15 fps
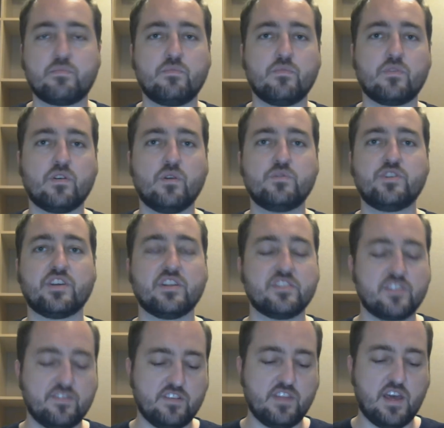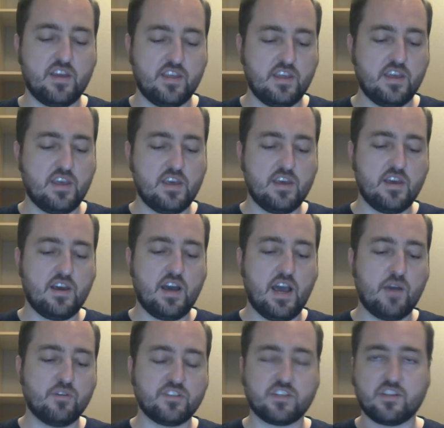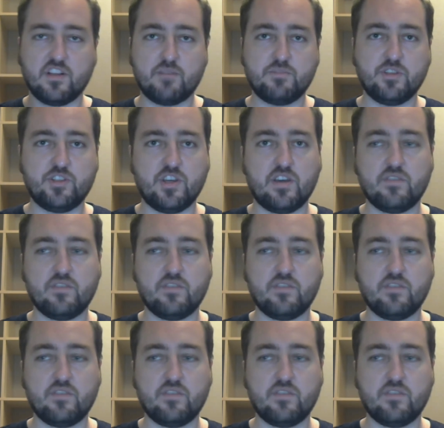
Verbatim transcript: coaching and stuff like that. I was a club DJ.